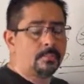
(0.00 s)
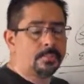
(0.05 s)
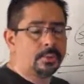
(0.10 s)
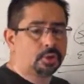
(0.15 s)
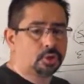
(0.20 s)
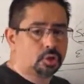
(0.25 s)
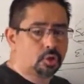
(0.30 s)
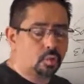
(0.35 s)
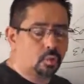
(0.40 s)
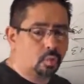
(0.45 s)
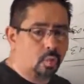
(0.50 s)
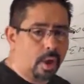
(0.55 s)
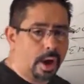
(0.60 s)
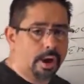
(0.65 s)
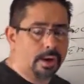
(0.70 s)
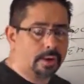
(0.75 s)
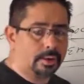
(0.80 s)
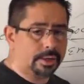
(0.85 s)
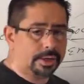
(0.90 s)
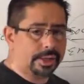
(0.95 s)
but you
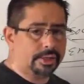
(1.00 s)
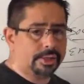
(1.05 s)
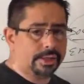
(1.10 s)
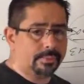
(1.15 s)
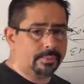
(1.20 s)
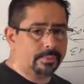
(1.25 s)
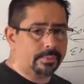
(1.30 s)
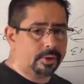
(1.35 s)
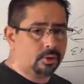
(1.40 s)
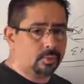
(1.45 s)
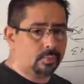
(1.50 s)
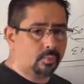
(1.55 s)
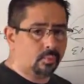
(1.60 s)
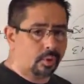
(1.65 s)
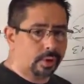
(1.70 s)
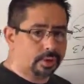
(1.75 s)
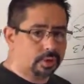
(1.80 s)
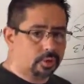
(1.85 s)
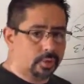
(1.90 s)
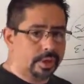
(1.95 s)
want to lean
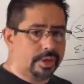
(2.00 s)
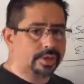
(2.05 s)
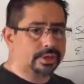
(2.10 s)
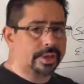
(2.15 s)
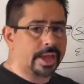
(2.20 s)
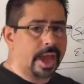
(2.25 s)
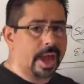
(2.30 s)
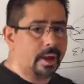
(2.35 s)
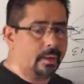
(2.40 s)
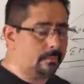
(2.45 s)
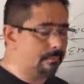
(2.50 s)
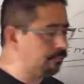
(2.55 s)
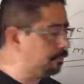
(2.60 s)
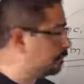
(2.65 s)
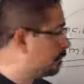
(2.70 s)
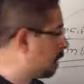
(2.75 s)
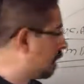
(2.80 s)
more into it now.